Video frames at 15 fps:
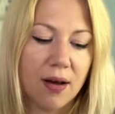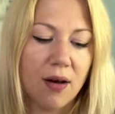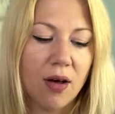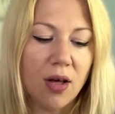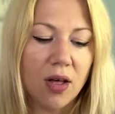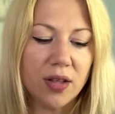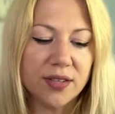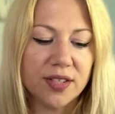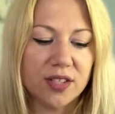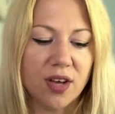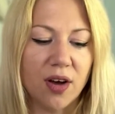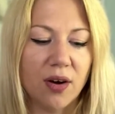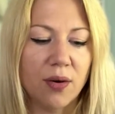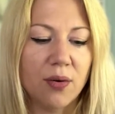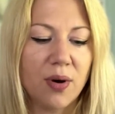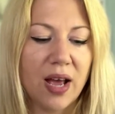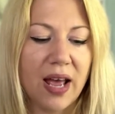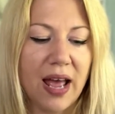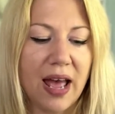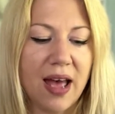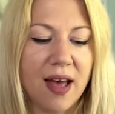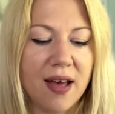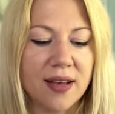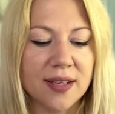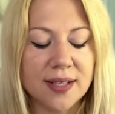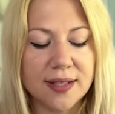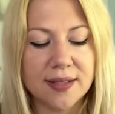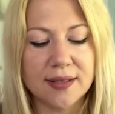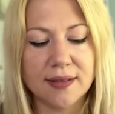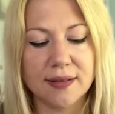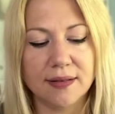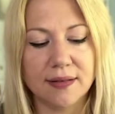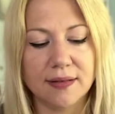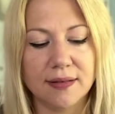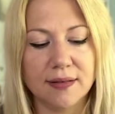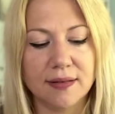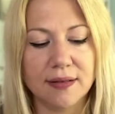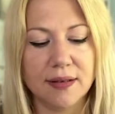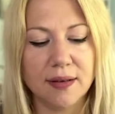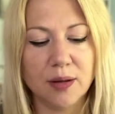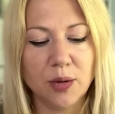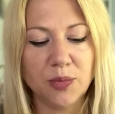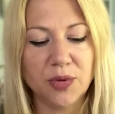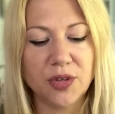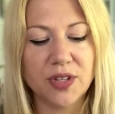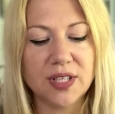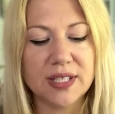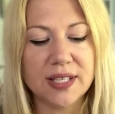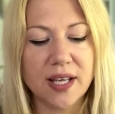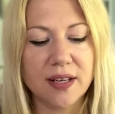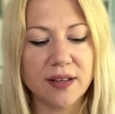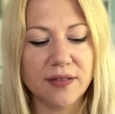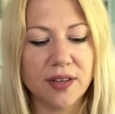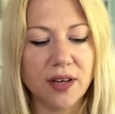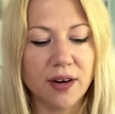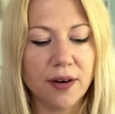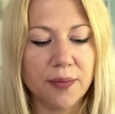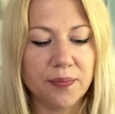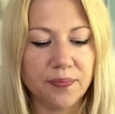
also has, pull this out of here,